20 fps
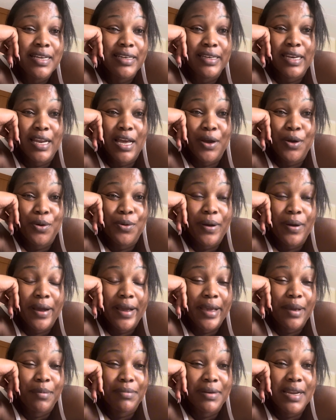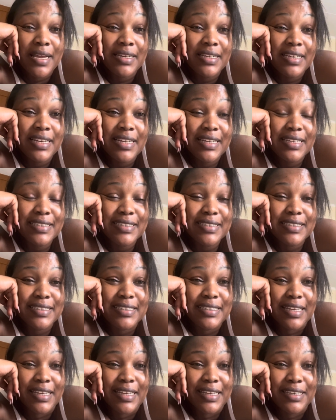Now I am nannyless,
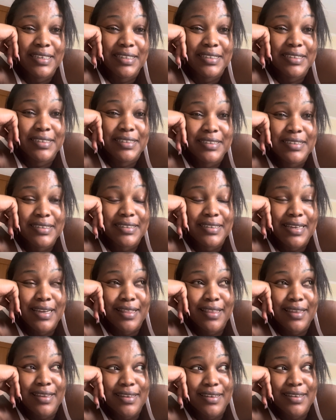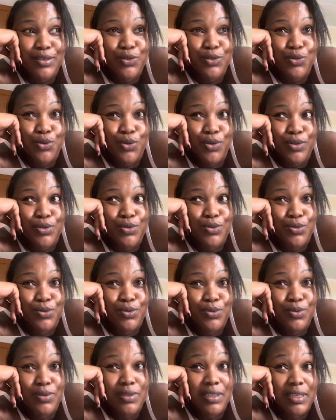and I think it's going
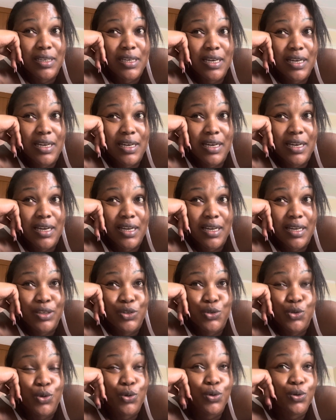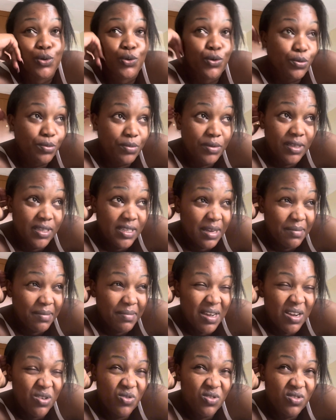to take a toll on me
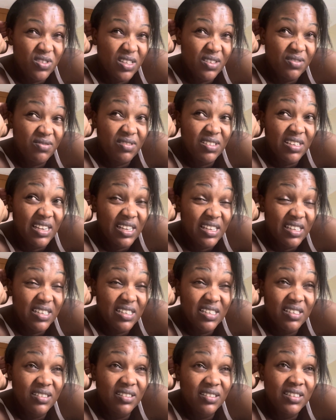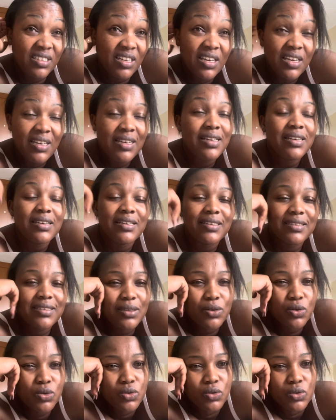somehow because I feel like it's a
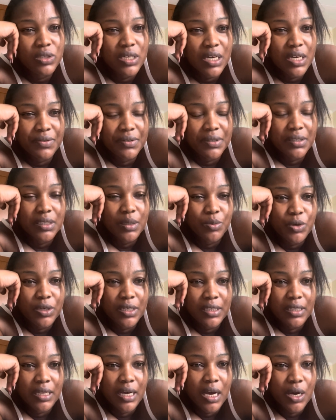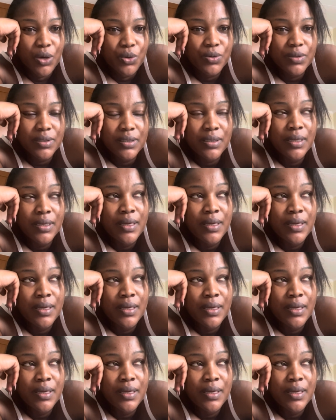lot not having someone in the house.